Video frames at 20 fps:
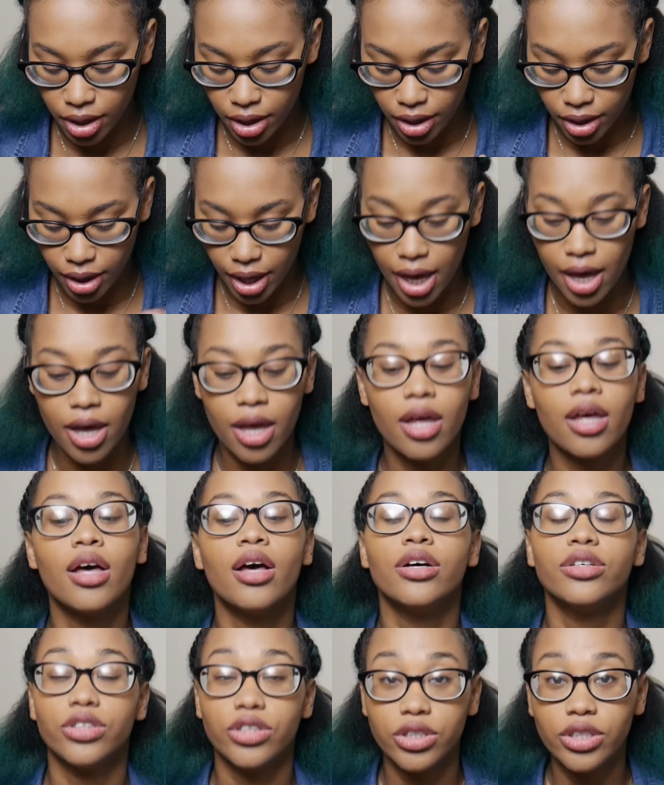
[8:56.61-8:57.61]
Okay.
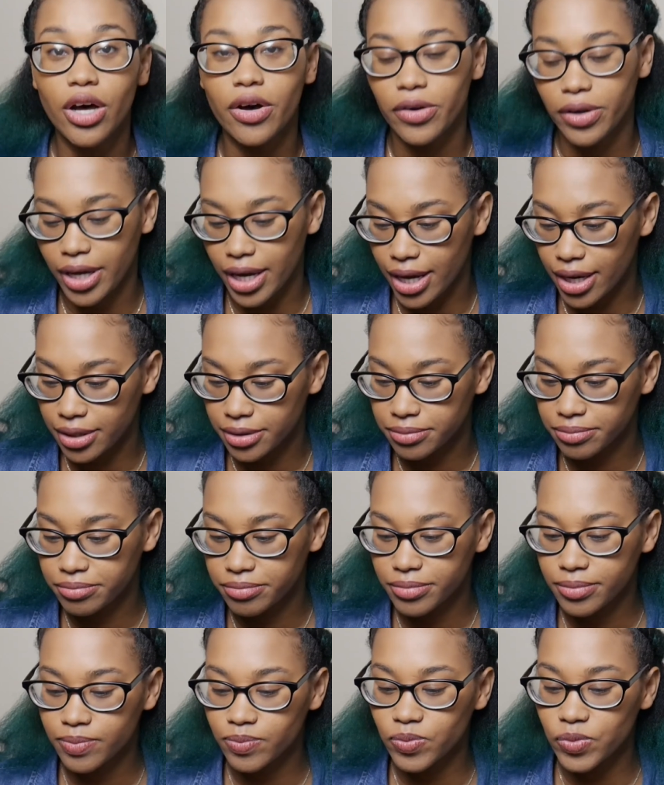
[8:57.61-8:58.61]
So yeah,
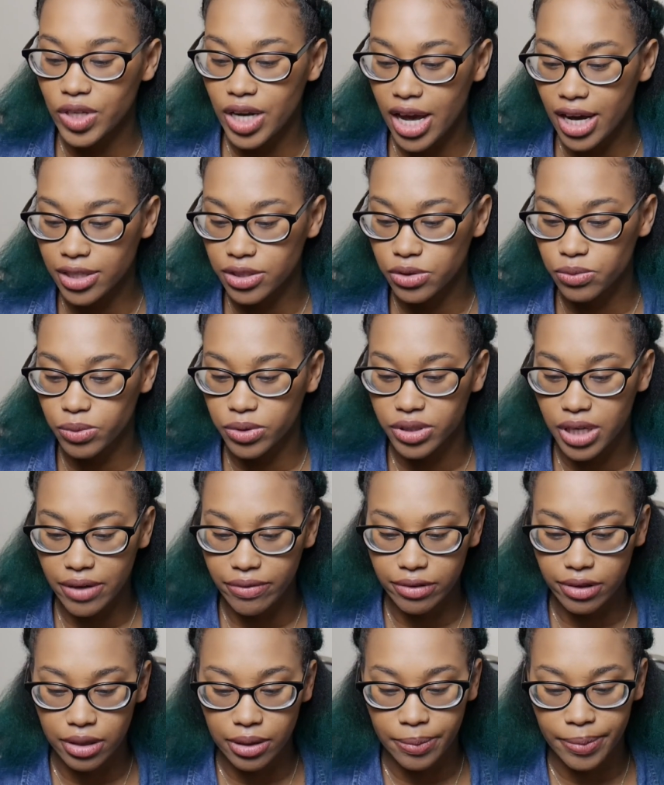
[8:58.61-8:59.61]
next will
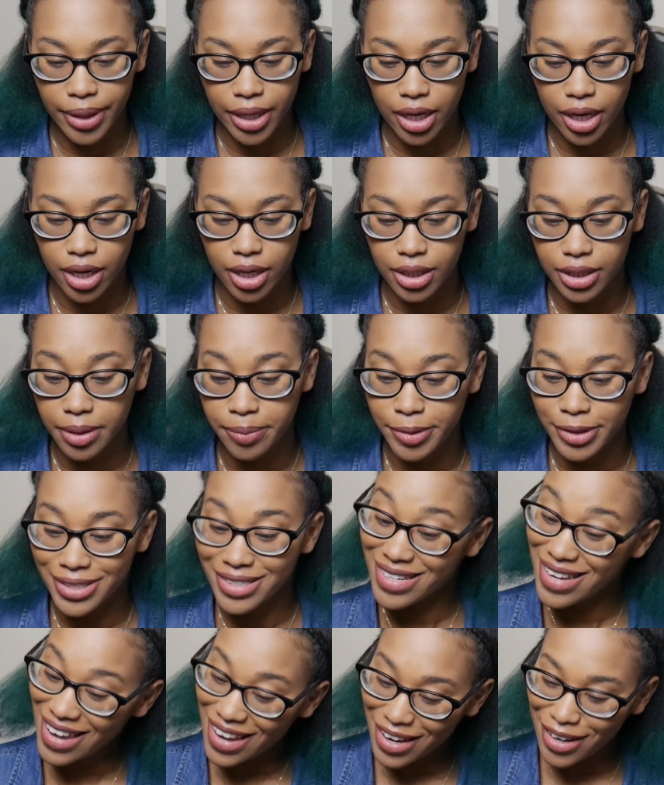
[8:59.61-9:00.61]
definitely be number
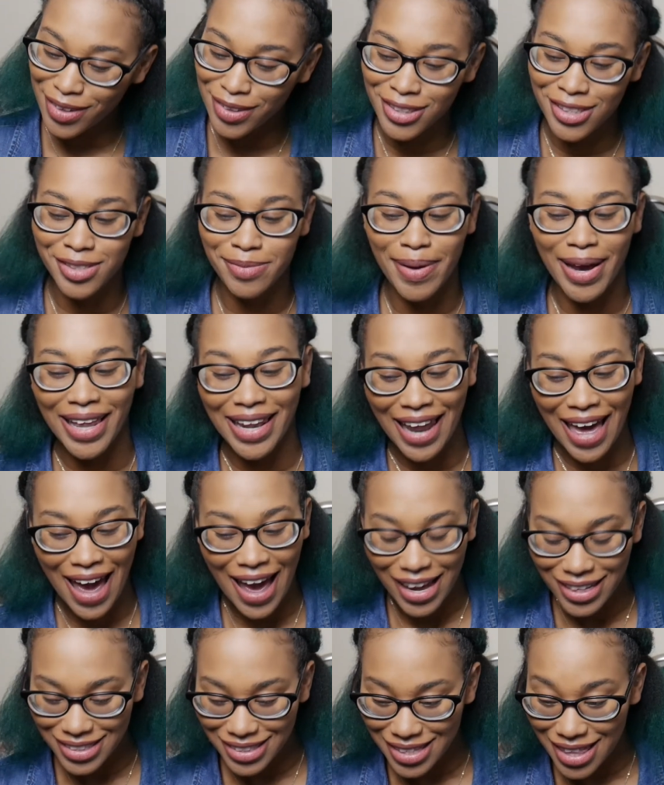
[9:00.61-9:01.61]
10, which is my
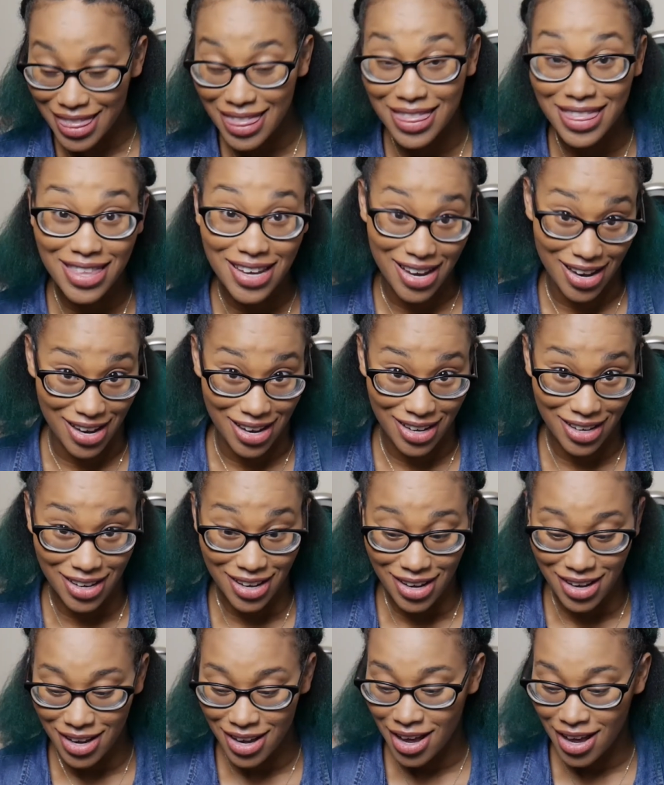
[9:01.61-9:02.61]
last thing,